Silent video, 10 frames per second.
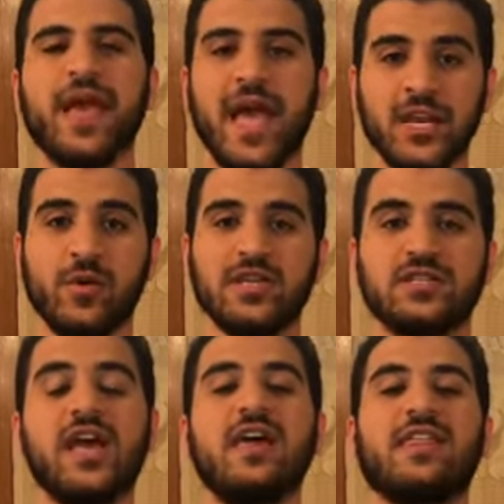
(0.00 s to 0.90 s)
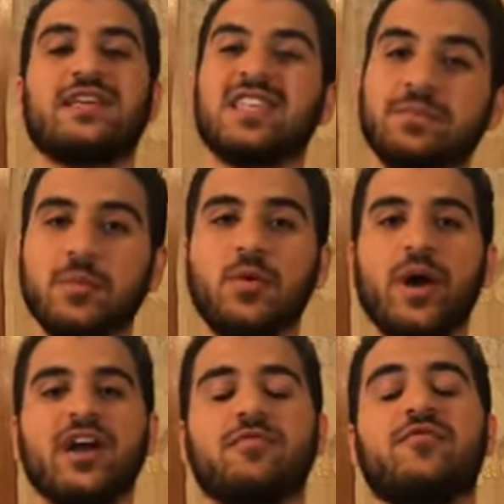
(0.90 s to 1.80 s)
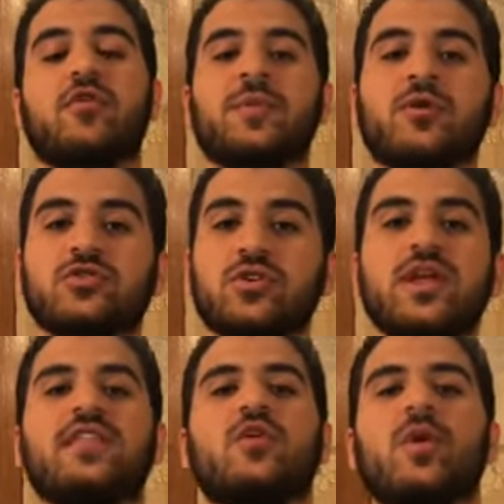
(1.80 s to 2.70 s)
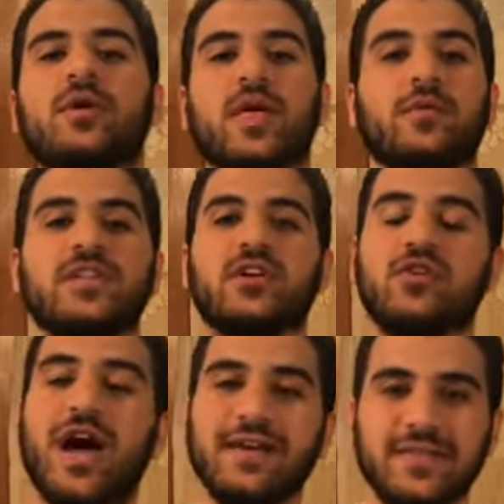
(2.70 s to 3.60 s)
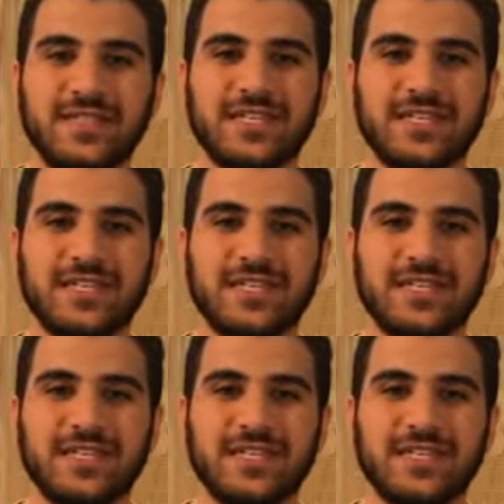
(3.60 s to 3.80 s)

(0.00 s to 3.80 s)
Anyways, the acceptable way of performing ghusl, and the way that we derive this